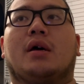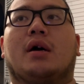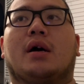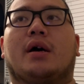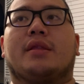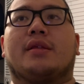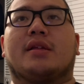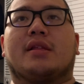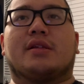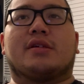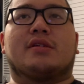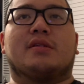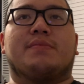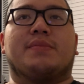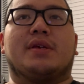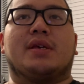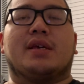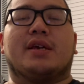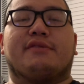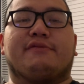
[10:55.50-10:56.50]
think that's gonna
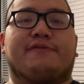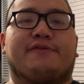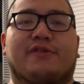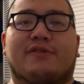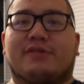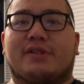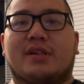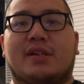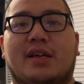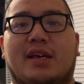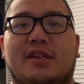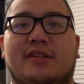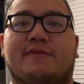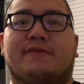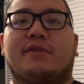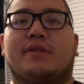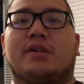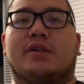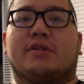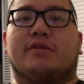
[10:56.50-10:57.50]
be it for today's
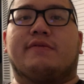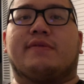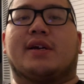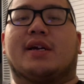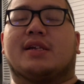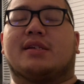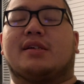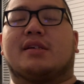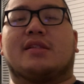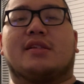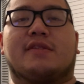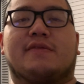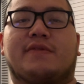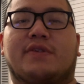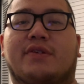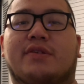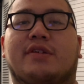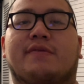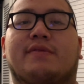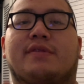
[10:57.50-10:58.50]
video. If you guys like this
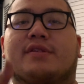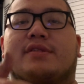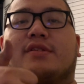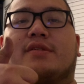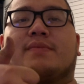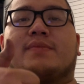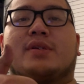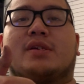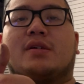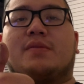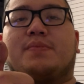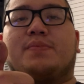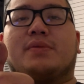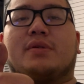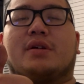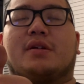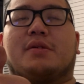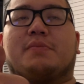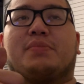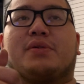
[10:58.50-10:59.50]
video, give it a thumbs up.
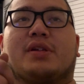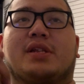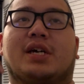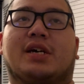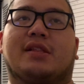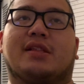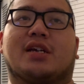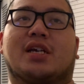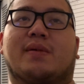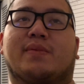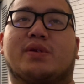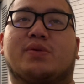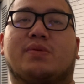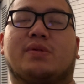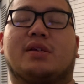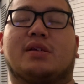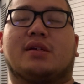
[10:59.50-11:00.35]
Put it down in the comments what